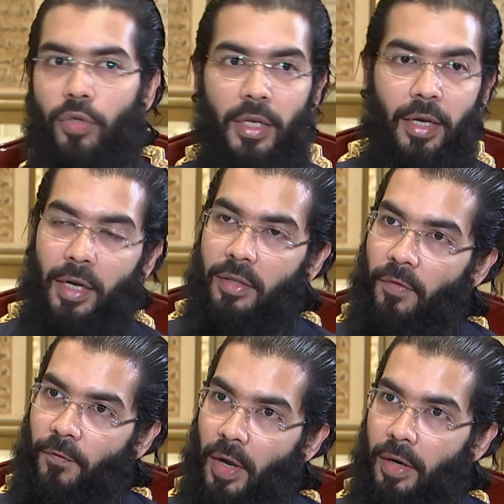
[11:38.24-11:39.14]
they didn't lit the
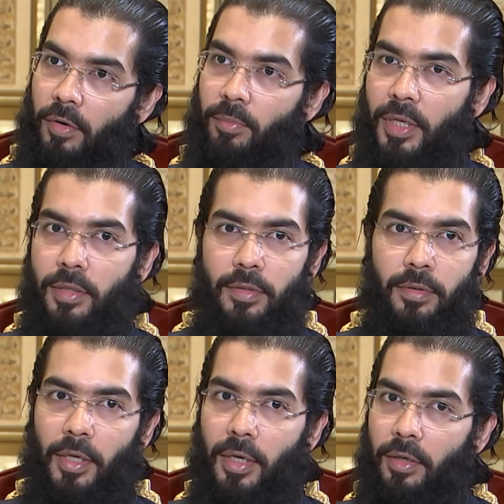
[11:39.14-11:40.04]
fire, means
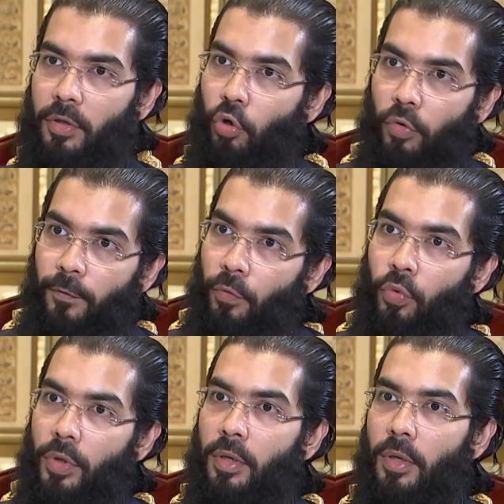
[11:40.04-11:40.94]
they didn't cook
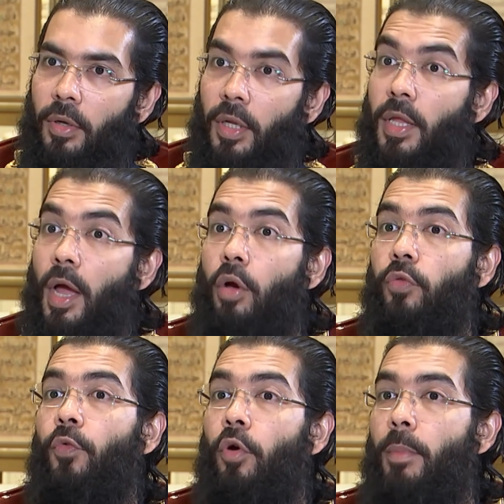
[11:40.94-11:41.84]
food in the house
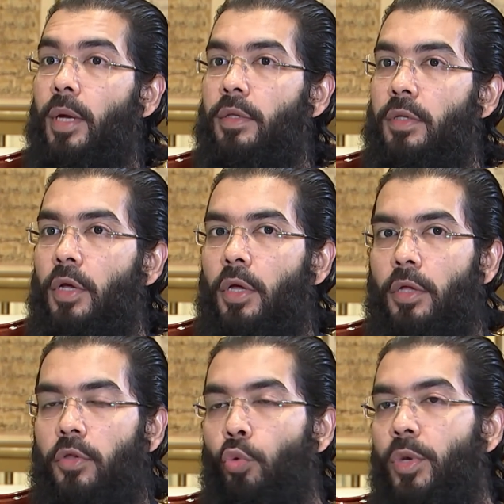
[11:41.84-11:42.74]
for months.
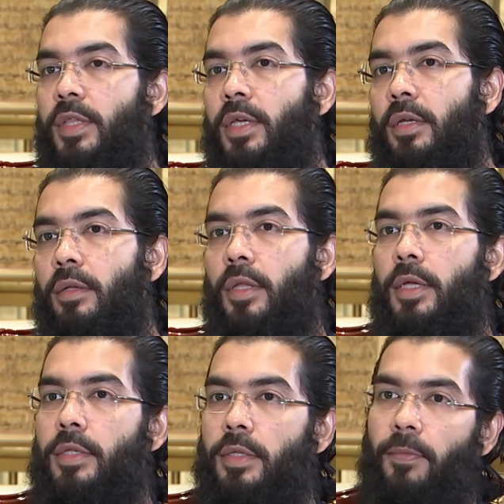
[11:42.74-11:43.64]
So we see
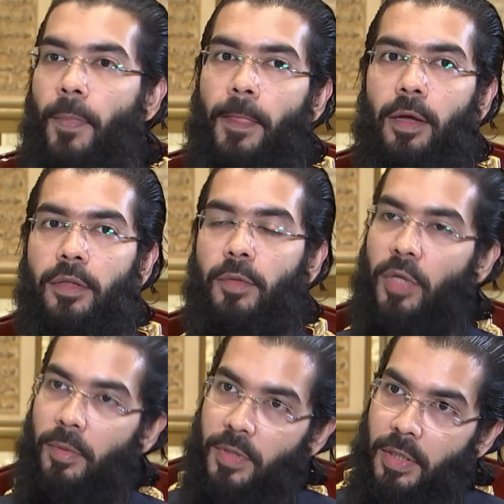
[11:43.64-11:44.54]
this,
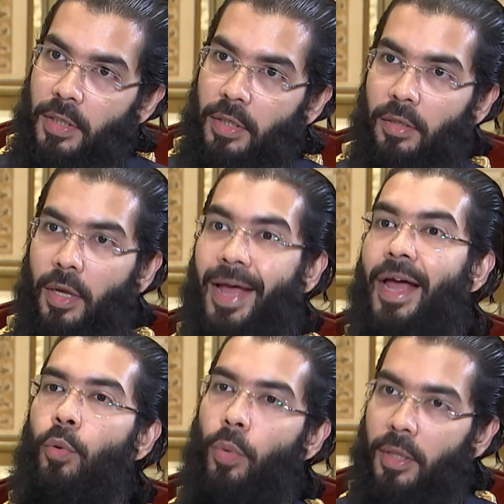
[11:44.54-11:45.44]
sometimes he
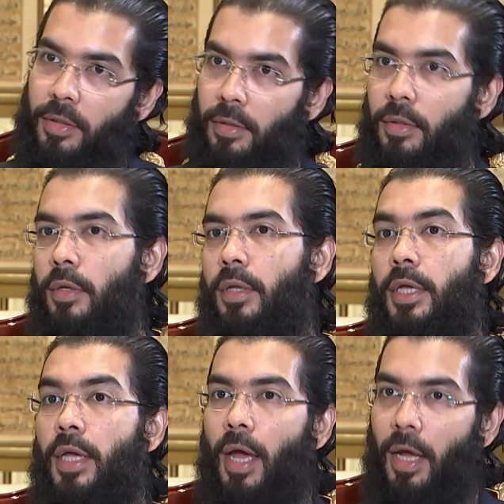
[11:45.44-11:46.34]
had wealth,
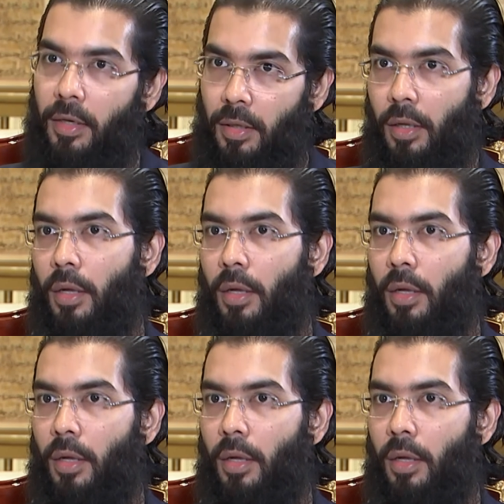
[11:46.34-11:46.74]
he had